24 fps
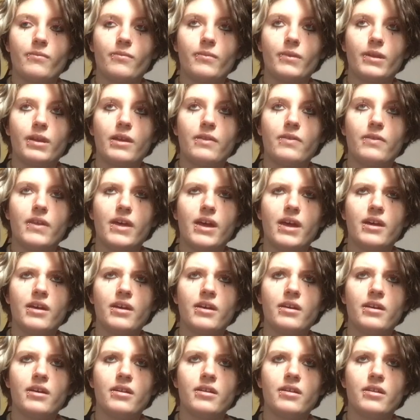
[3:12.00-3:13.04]

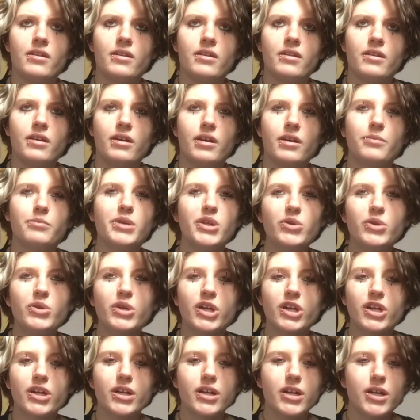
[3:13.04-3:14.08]
then
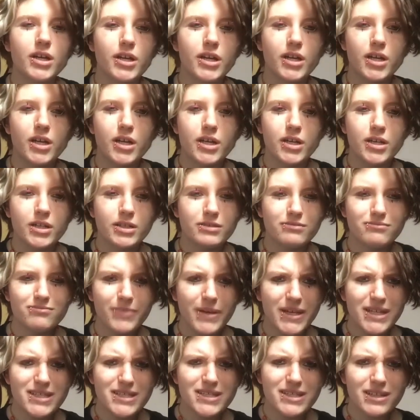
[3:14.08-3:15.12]

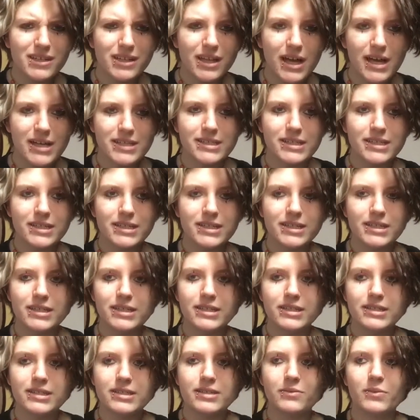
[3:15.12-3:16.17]
computer-based
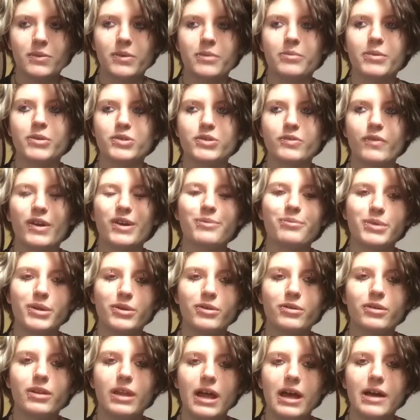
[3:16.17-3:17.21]
classes, where most of our computer
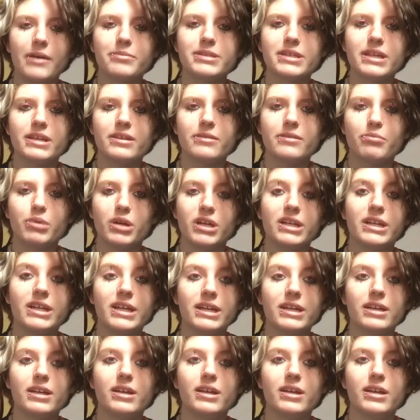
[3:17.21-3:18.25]
labs and
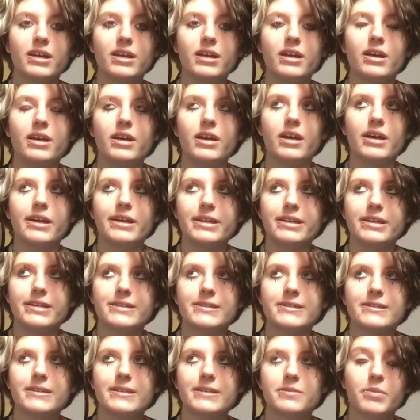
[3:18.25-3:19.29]
printing
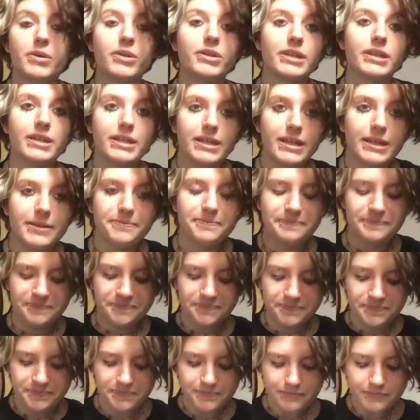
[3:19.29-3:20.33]
is building D.
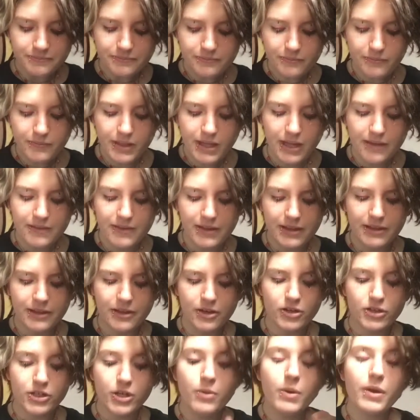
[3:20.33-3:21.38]
And then there are
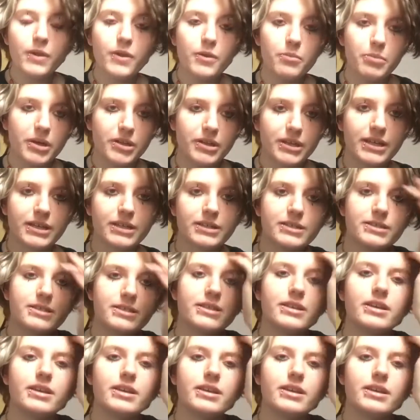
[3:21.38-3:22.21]
2 other buildings